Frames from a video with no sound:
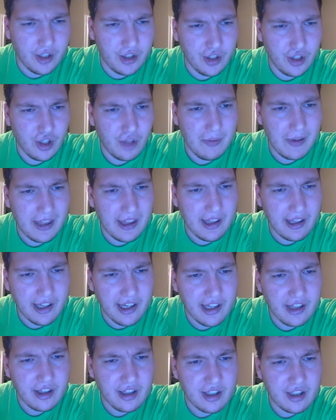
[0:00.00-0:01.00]
To
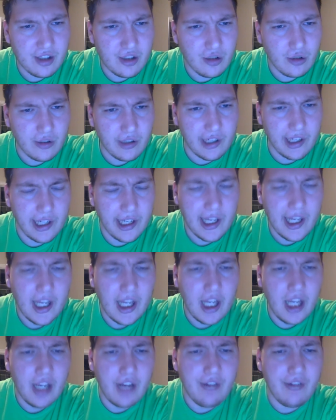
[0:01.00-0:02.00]
begin the story,
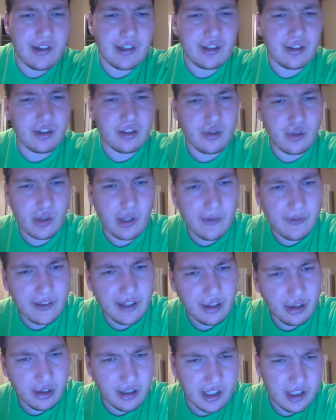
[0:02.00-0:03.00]
we start
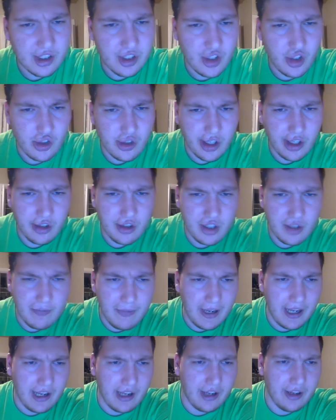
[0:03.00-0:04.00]
traveling across Tokyo,
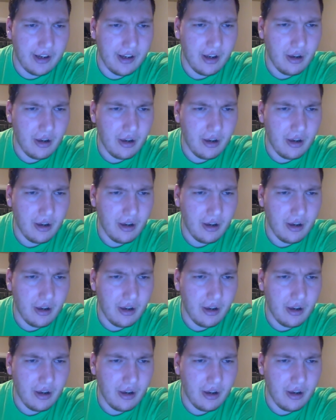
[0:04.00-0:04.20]
Japan,